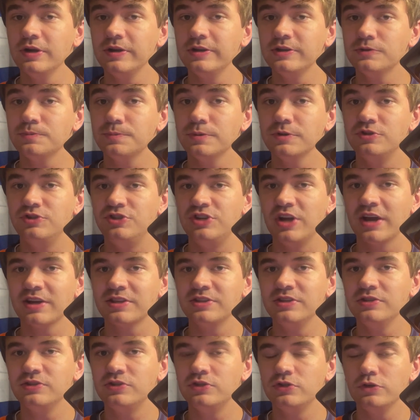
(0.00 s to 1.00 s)
is
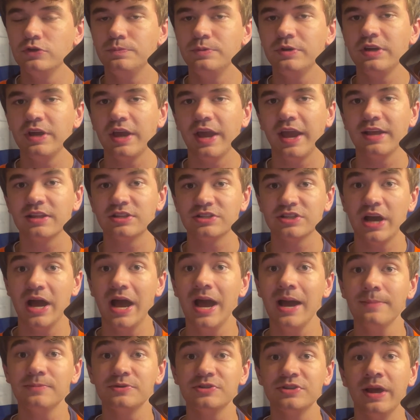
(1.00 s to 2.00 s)
projected to be a
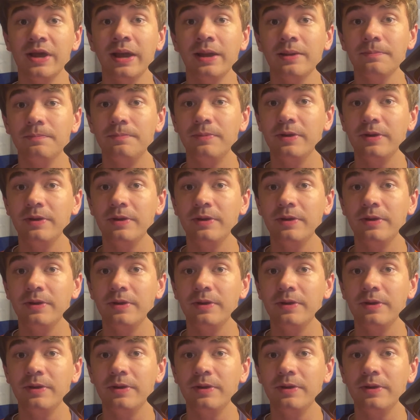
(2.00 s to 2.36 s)
top 10